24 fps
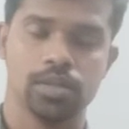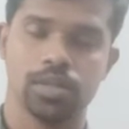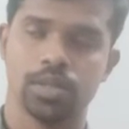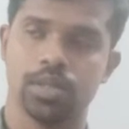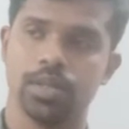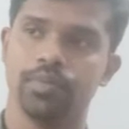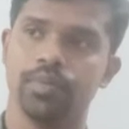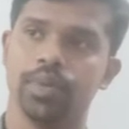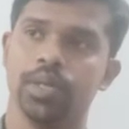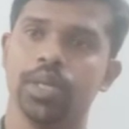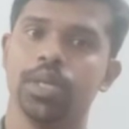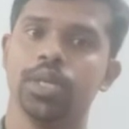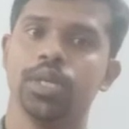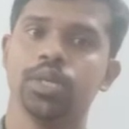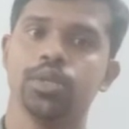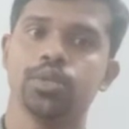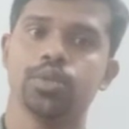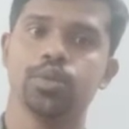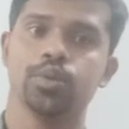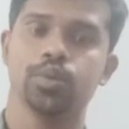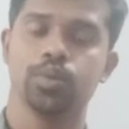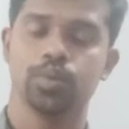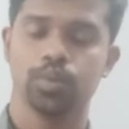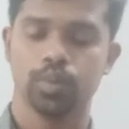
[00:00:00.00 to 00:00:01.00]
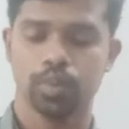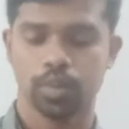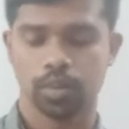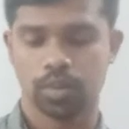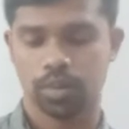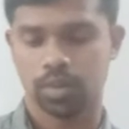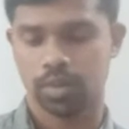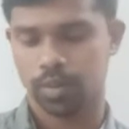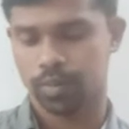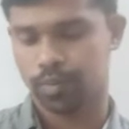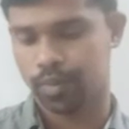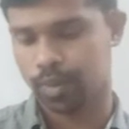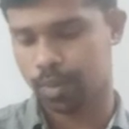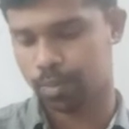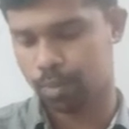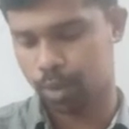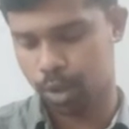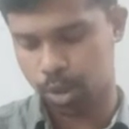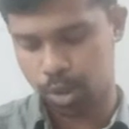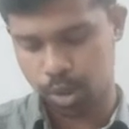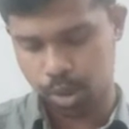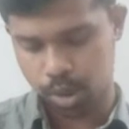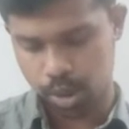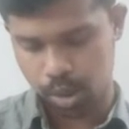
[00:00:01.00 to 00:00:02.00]
See, we need to,
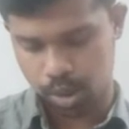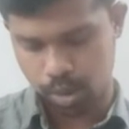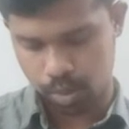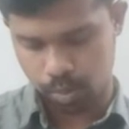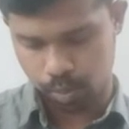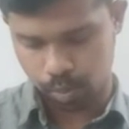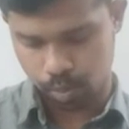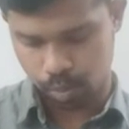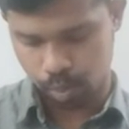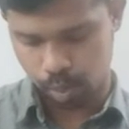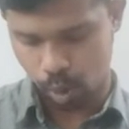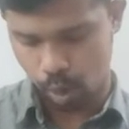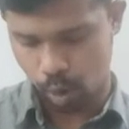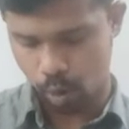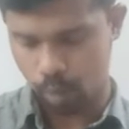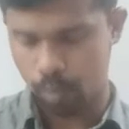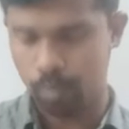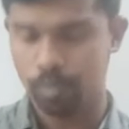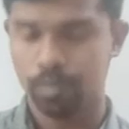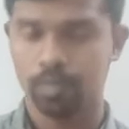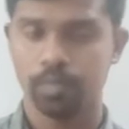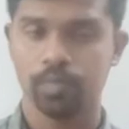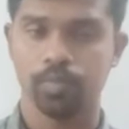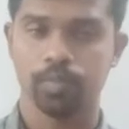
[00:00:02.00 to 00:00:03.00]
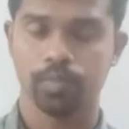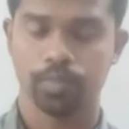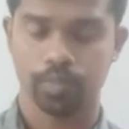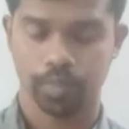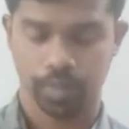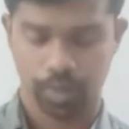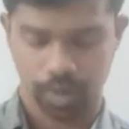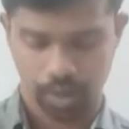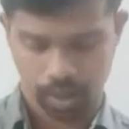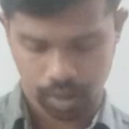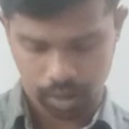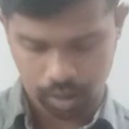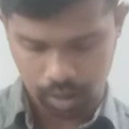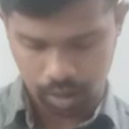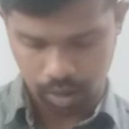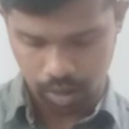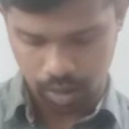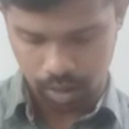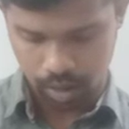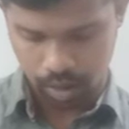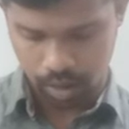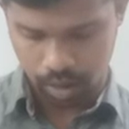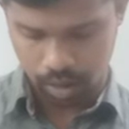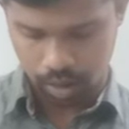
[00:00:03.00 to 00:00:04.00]
from this poem,
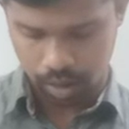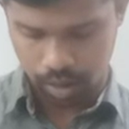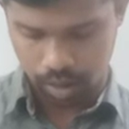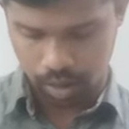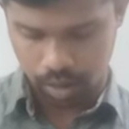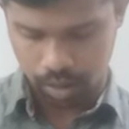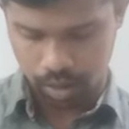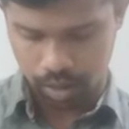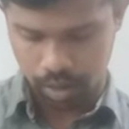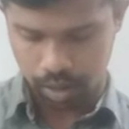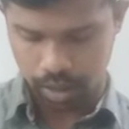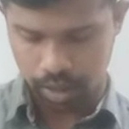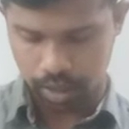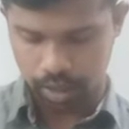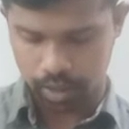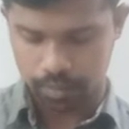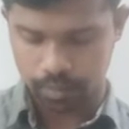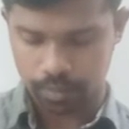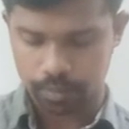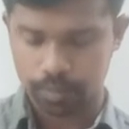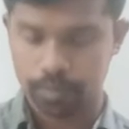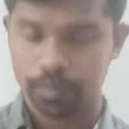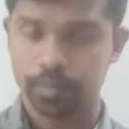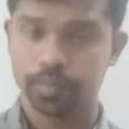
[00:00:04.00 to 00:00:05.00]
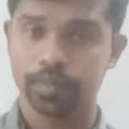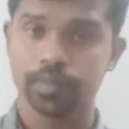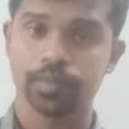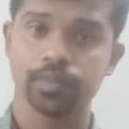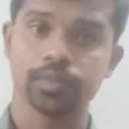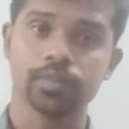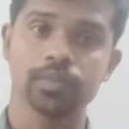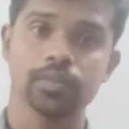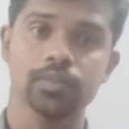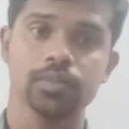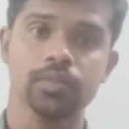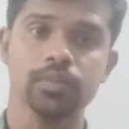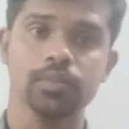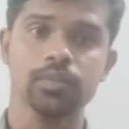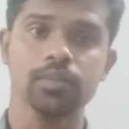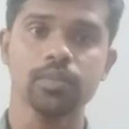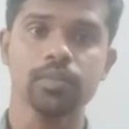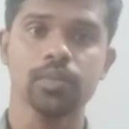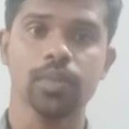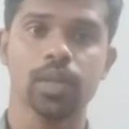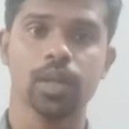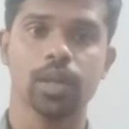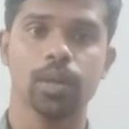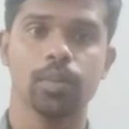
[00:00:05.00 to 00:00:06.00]
the
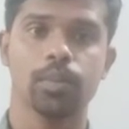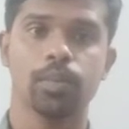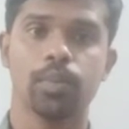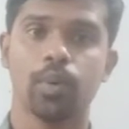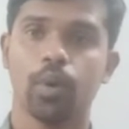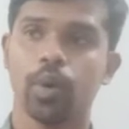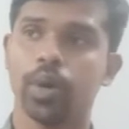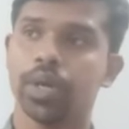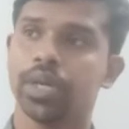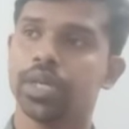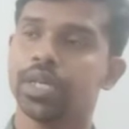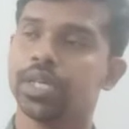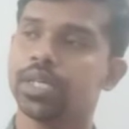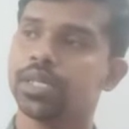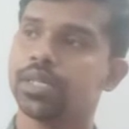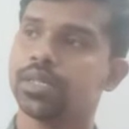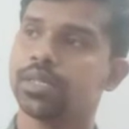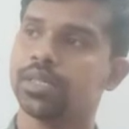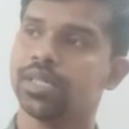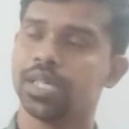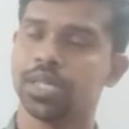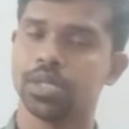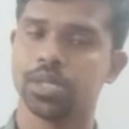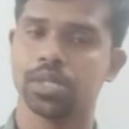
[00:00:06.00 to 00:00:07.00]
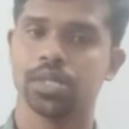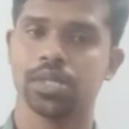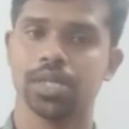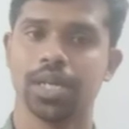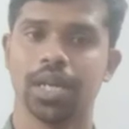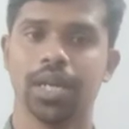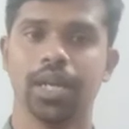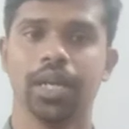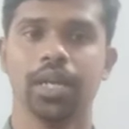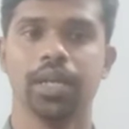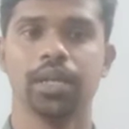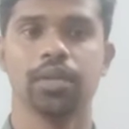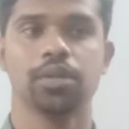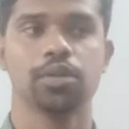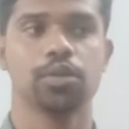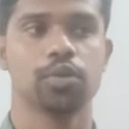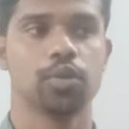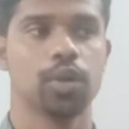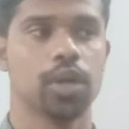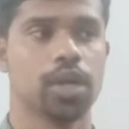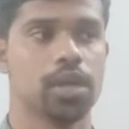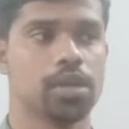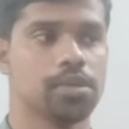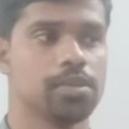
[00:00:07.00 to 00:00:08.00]
poet is just telling
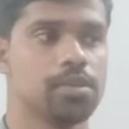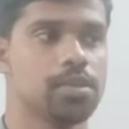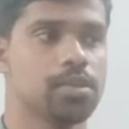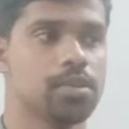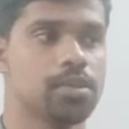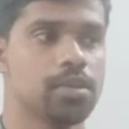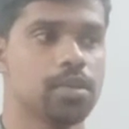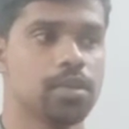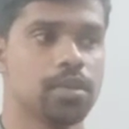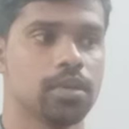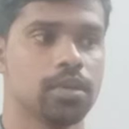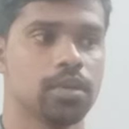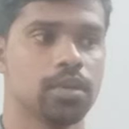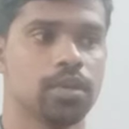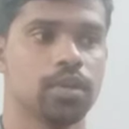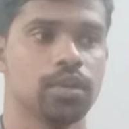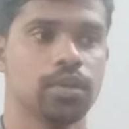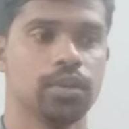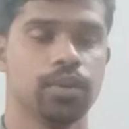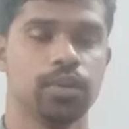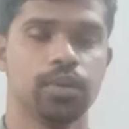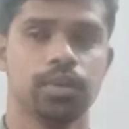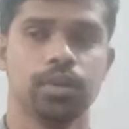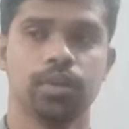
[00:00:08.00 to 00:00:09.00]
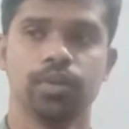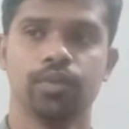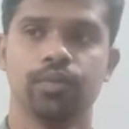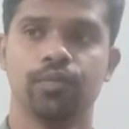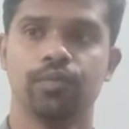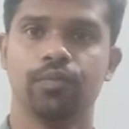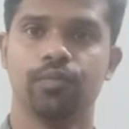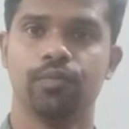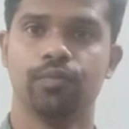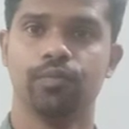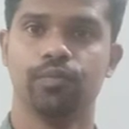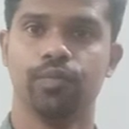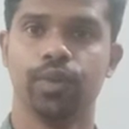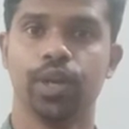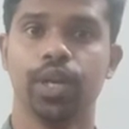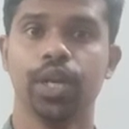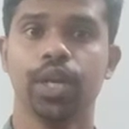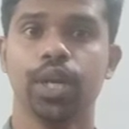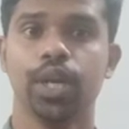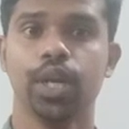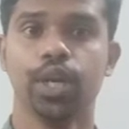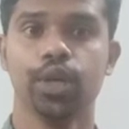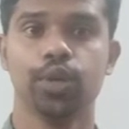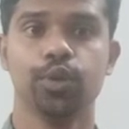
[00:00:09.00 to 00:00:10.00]
to us,
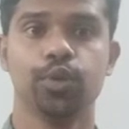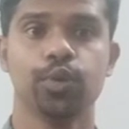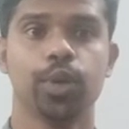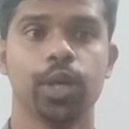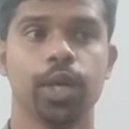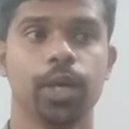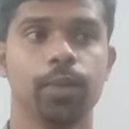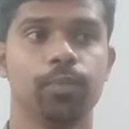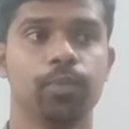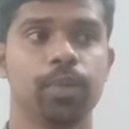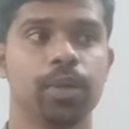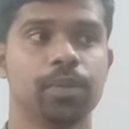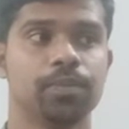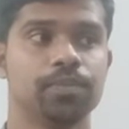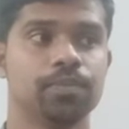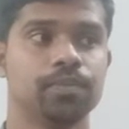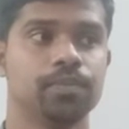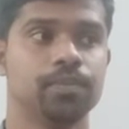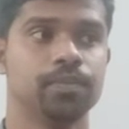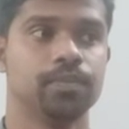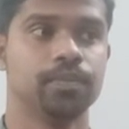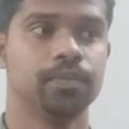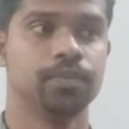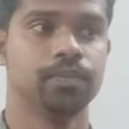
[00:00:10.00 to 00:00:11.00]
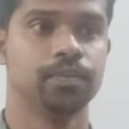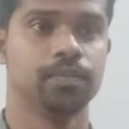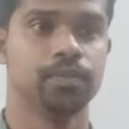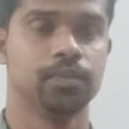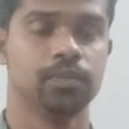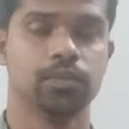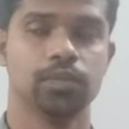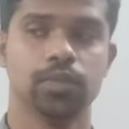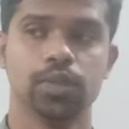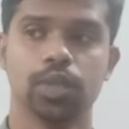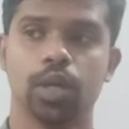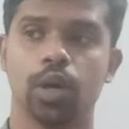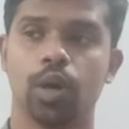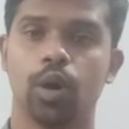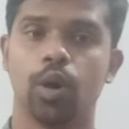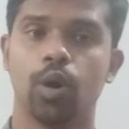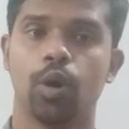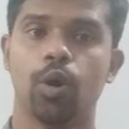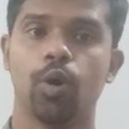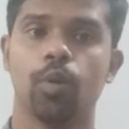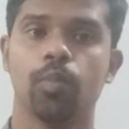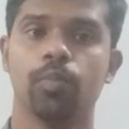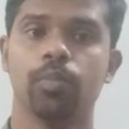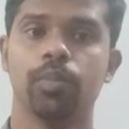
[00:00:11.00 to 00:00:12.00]
we need to keep up the
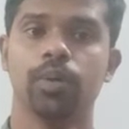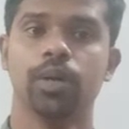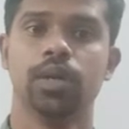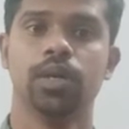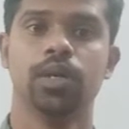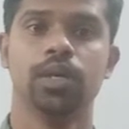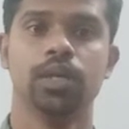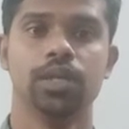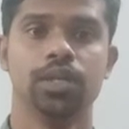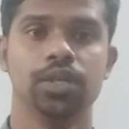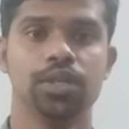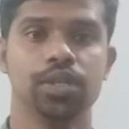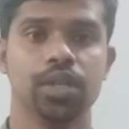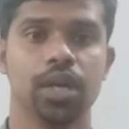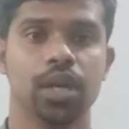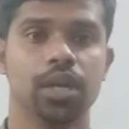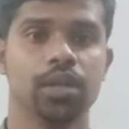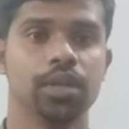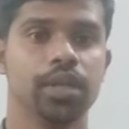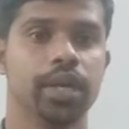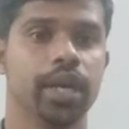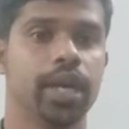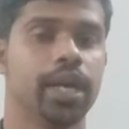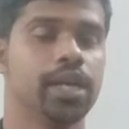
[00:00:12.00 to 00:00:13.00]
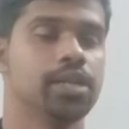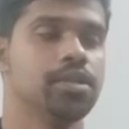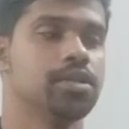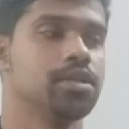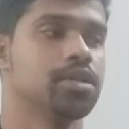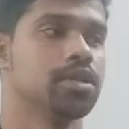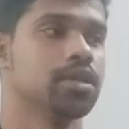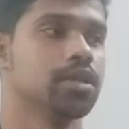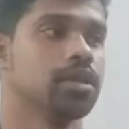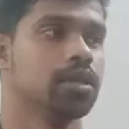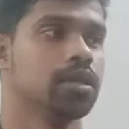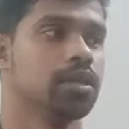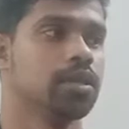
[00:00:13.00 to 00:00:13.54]
hope till the end.